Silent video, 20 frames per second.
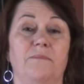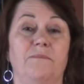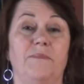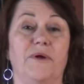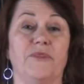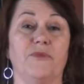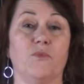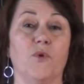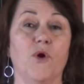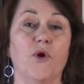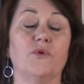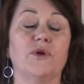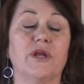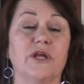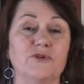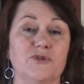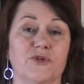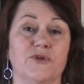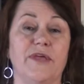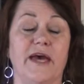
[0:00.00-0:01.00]
But the world
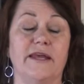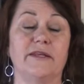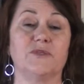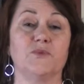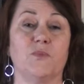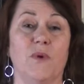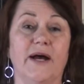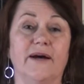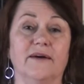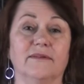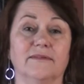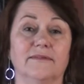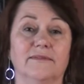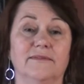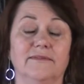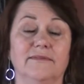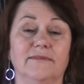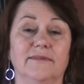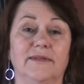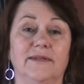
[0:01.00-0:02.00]
can do that as well.
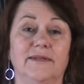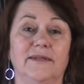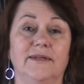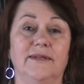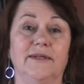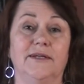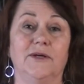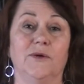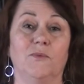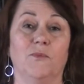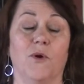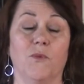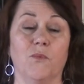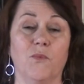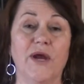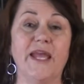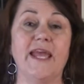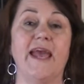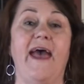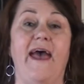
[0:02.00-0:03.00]
What
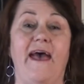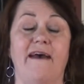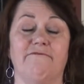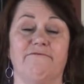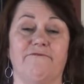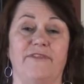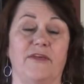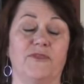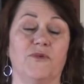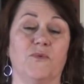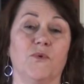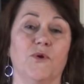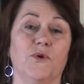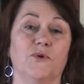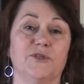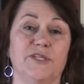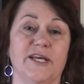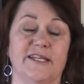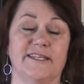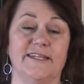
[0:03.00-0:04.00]
we have that the
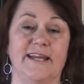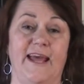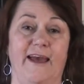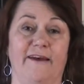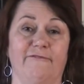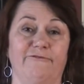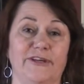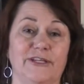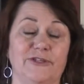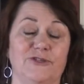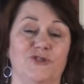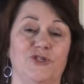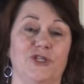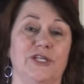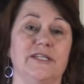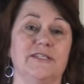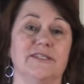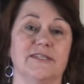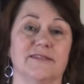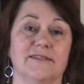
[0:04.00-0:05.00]
world doesn't have is
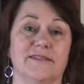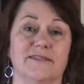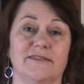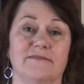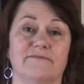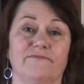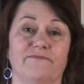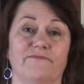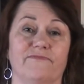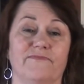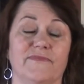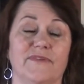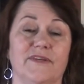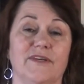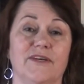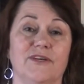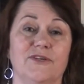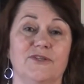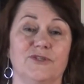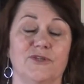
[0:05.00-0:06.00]
Jesus.
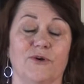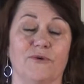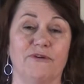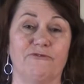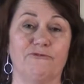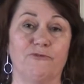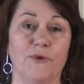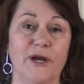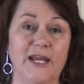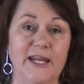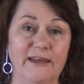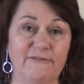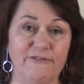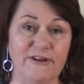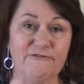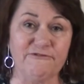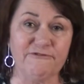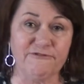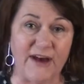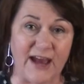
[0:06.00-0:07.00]
So if we live
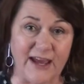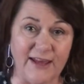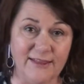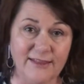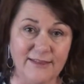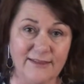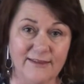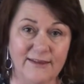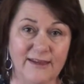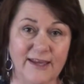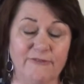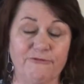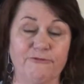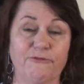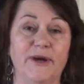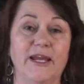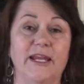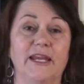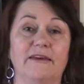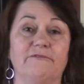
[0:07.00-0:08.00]
in faith, if
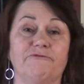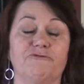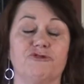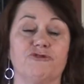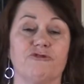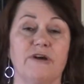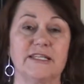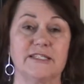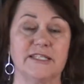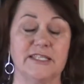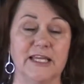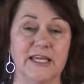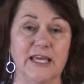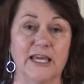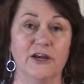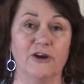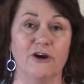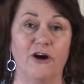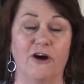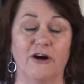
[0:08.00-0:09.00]
we live trusting
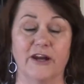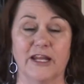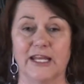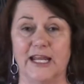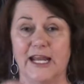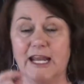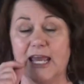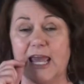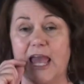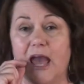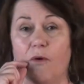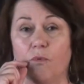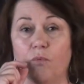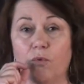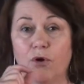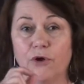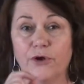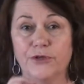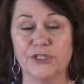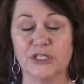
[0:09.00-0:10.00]
in God and letting our
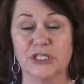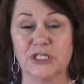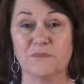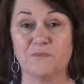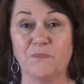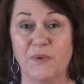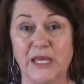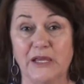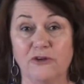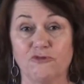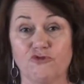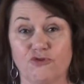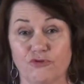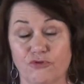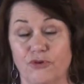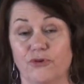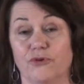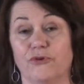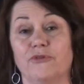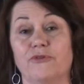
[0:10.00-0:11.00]
words speak
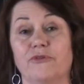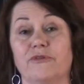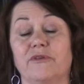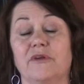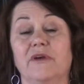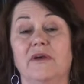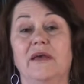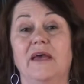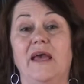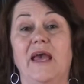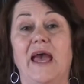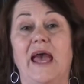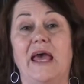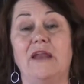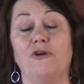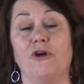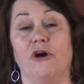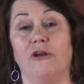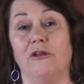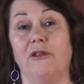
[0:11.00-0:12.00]
truth
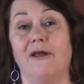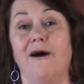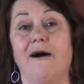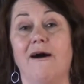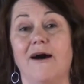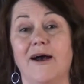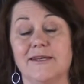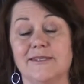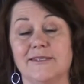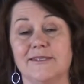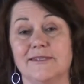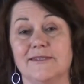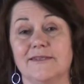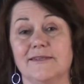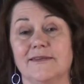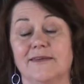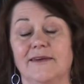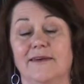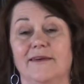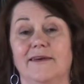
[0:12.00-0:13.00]
and not lies,